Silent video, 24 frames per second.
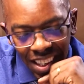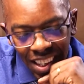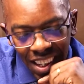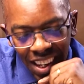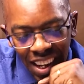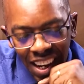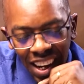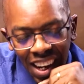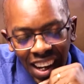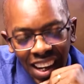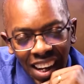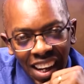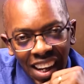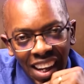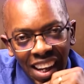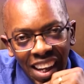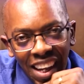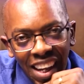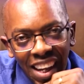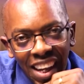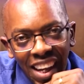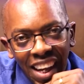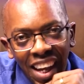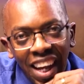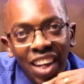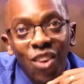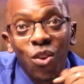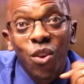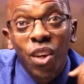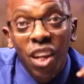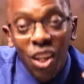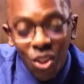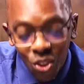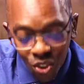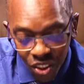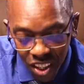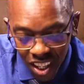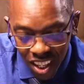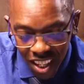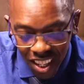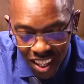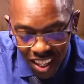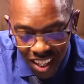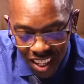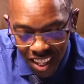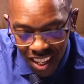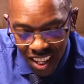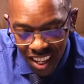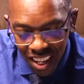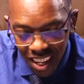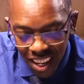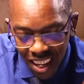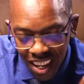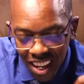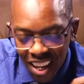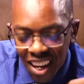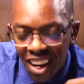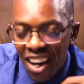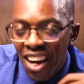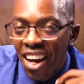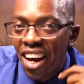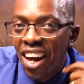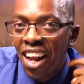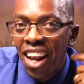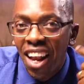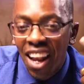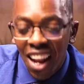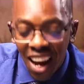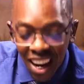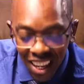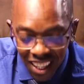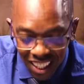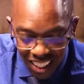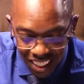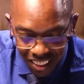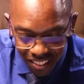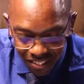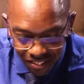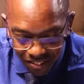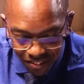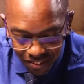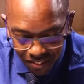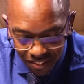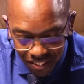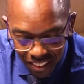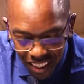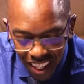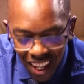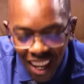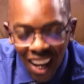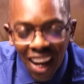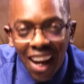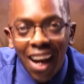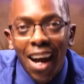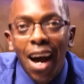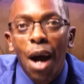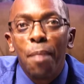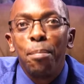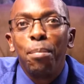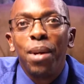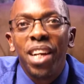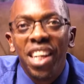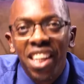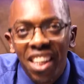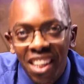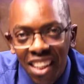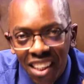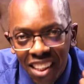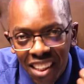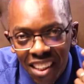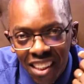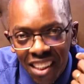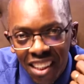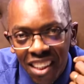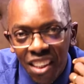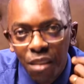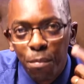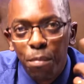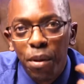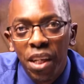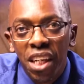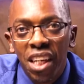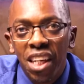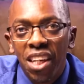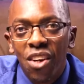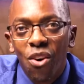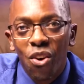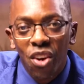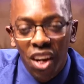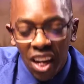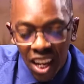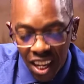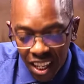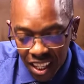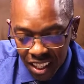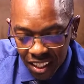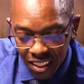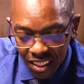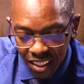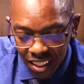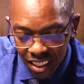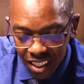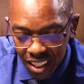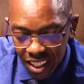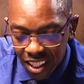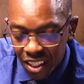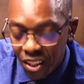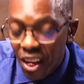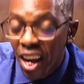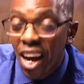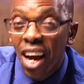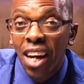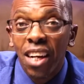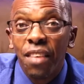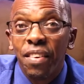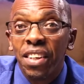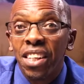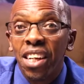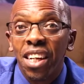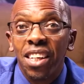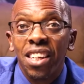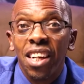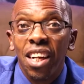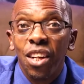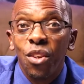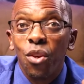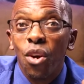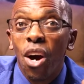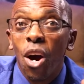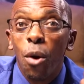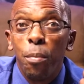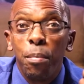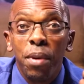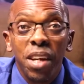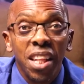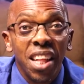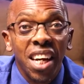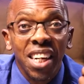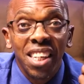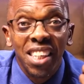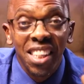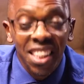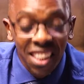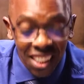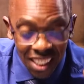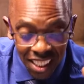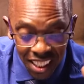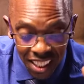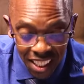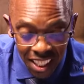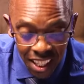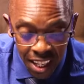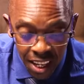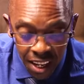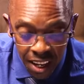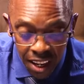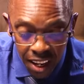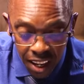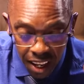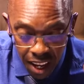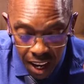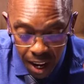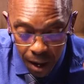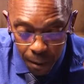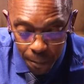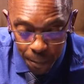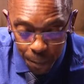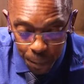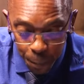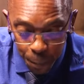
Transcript: Yeah? Education, learning, gambling is big online. I can't even start telling you how big that is. Yeah?